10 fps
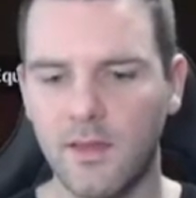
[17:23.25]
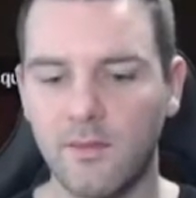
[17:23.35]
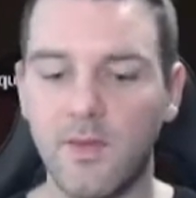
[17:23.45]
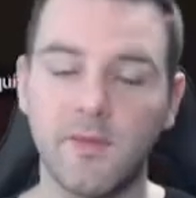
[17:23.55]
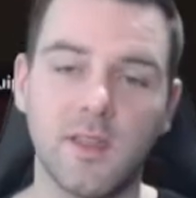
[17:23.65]

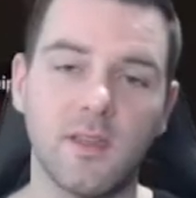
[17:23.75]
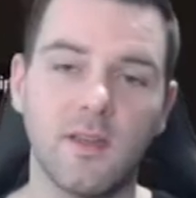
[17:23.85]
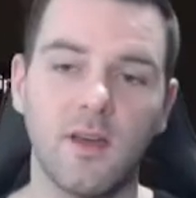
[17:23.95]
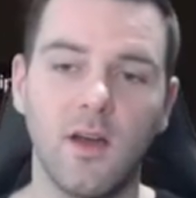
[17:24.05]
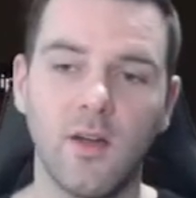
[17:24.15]
50.
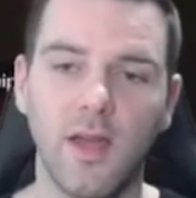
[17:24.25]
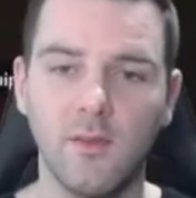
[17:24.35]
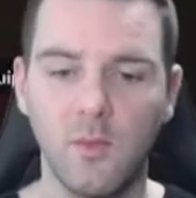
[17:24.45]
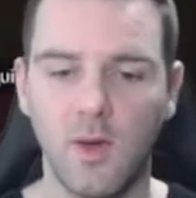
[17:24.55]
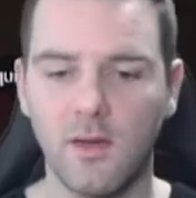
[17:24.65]
Okay,
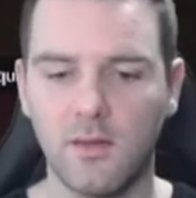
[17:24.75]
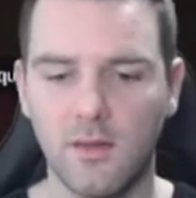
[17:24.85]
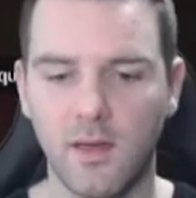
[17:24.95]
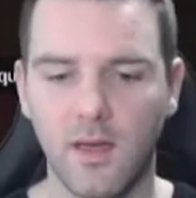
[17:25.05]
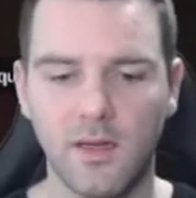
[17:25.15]
well,
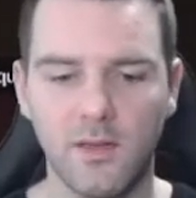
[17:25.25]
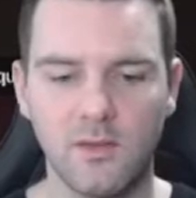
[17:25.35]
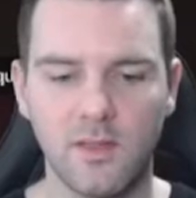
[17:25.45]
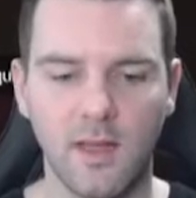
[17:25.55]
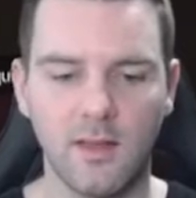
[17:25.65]
I could have
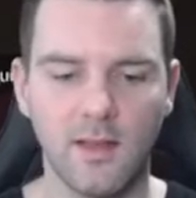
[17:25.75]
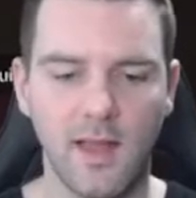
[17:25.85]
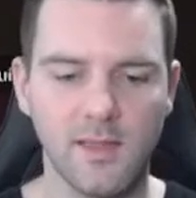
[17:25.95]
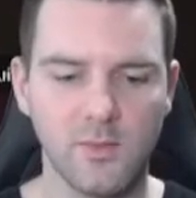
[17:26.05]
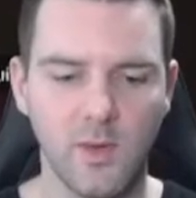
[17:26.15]
used that in the
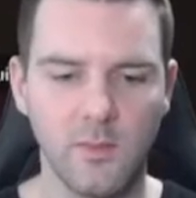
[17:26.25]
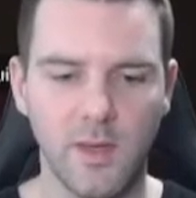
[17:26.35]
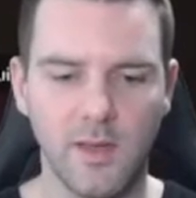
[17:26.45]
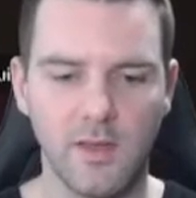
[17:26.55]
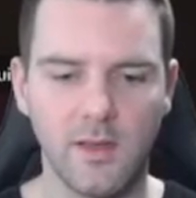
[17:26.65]
last one,
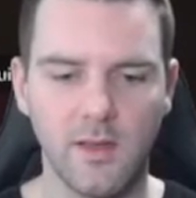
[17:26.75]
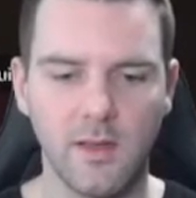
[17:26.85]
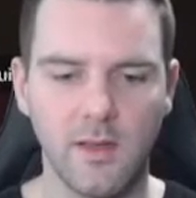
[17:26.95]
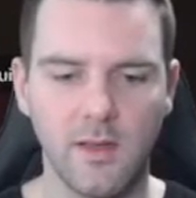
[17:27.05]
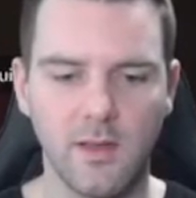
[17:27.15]
but
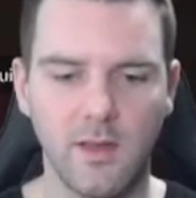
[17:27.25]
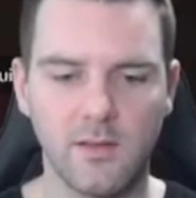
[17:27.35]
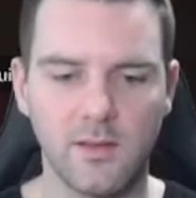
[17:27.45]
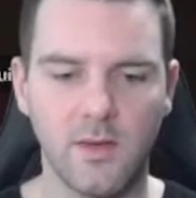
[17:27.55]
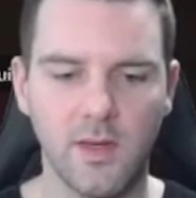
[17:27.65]
that's
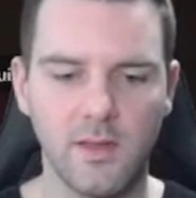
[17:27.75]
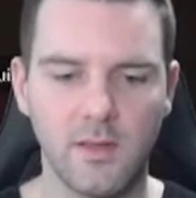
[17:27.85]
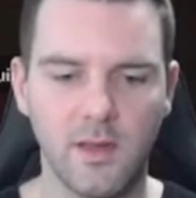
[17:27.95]
all right.